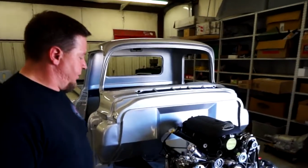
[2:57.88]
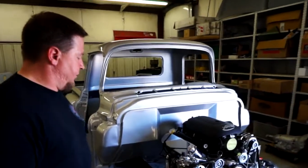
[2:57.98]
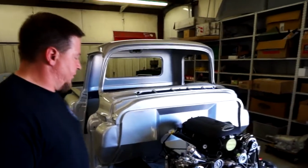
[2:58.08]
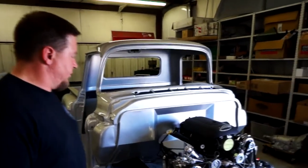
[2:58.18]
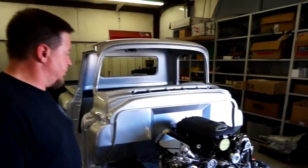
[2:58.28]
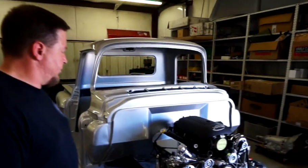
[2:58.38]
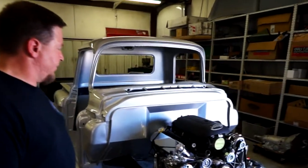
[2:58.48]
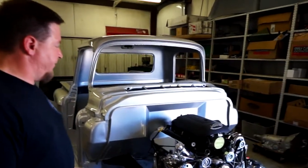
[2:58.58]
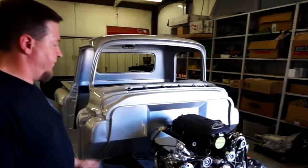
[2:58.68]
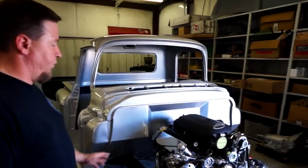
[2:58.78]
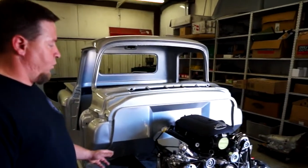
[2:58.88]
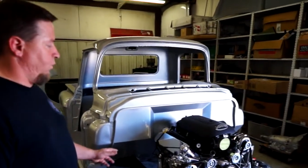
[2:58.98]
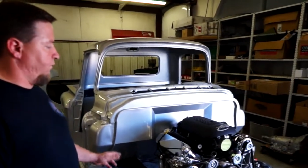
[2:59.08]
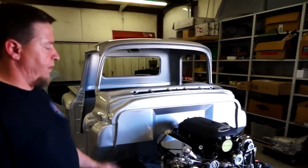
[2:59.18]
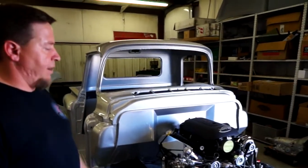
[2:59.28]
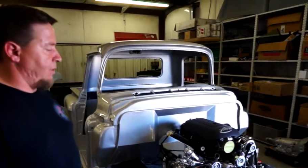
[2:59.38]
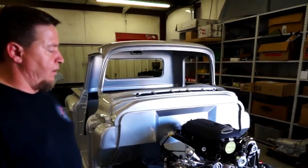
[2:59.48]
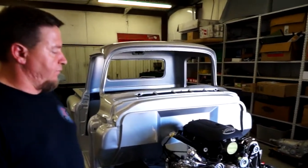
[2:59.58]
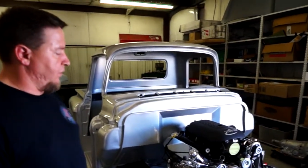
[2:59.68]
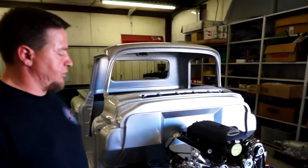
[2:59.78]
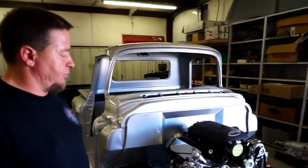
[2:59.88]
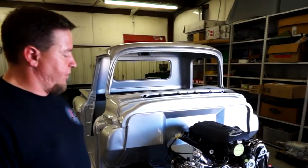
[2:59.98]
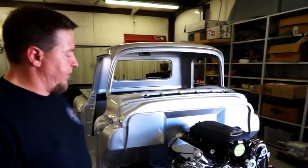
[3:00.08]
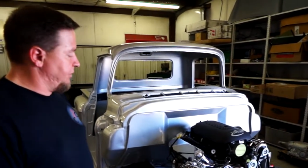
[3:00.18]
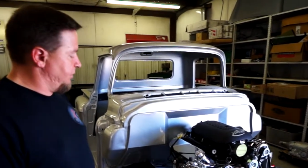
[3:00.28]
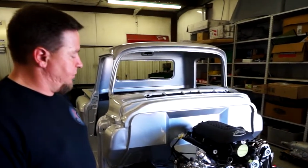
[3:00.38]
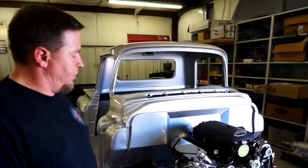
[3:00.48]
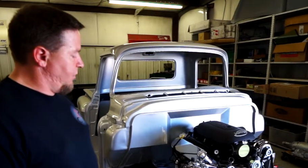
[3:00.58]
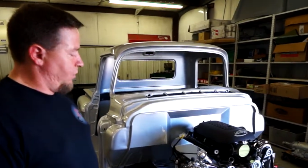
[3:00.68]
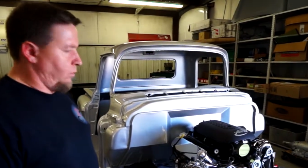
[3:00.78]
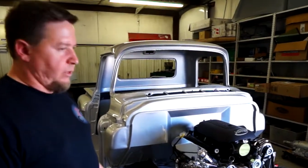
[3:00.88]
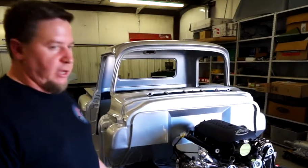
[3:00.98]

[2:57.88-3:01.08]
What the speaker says: This is a full frame-off restoration with